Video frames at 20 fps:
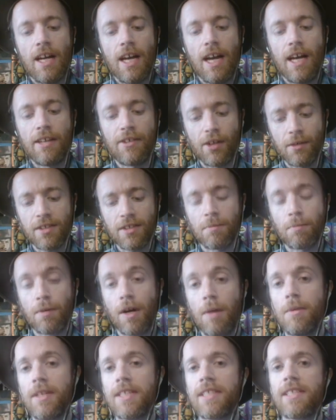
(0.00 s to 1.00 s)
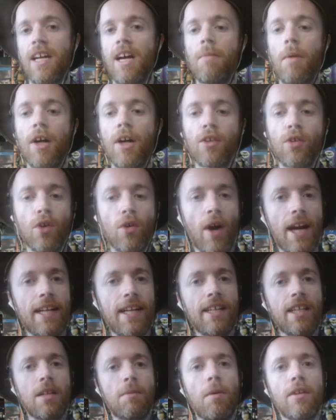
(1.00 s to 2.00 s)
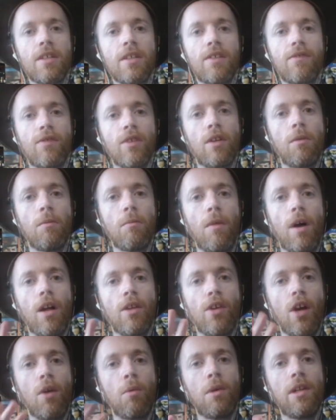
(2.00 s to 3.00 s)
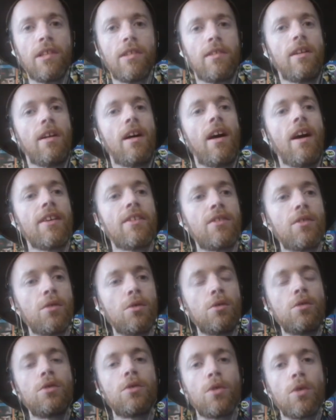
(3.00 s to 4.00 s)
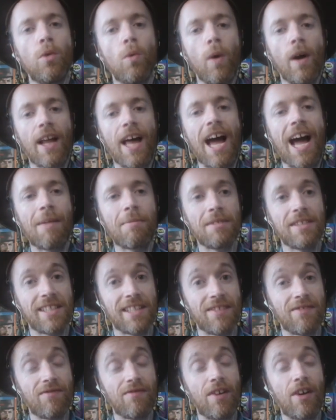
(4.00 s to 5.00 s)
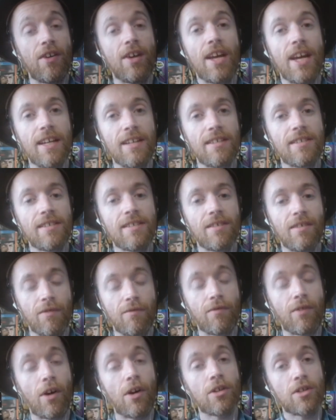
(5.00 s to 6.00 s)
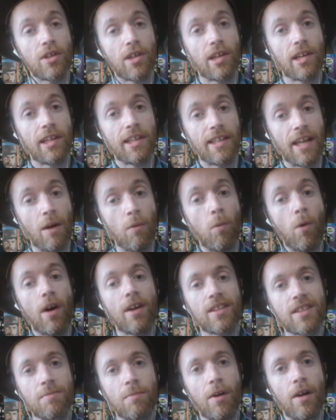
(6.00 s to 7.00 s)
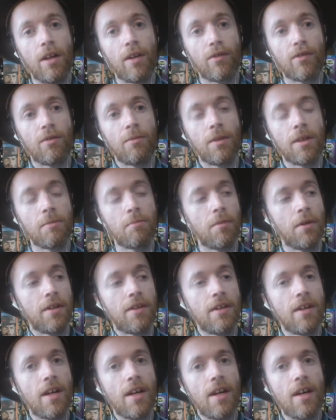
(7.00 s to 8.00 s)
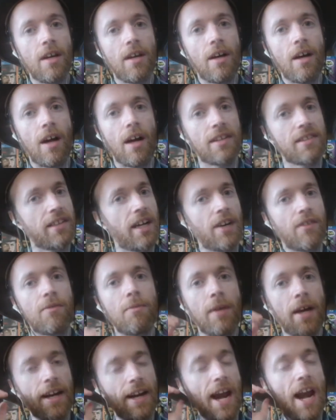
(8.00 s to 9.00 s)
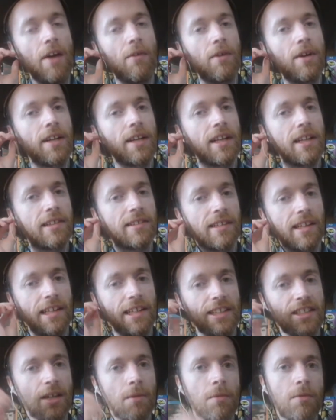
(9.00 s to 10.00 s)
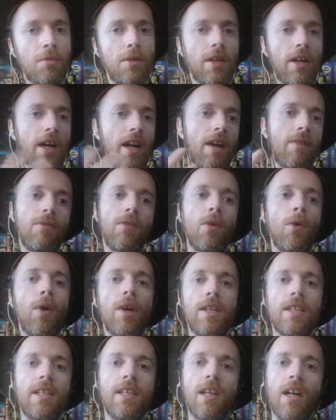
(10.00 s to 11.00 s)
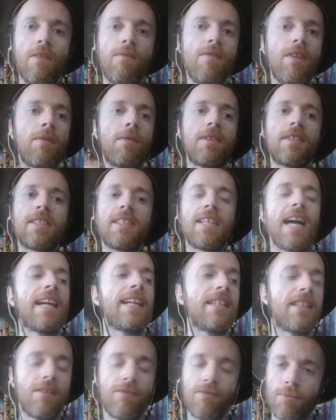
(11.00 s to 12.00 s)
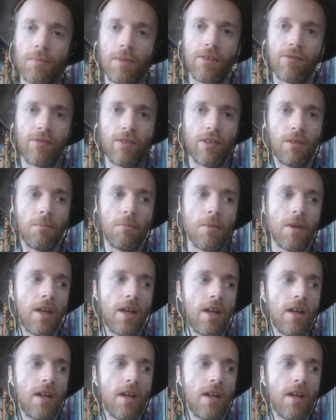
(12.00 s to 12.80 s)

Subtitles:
In terms of the premise, I don't know anything about this film, although I will say I do know what happens at the very end. Unfortunately, that was spoiled for me. But aside from that, everything else that leads up to it, I have no idea. I've never seen anything from this film.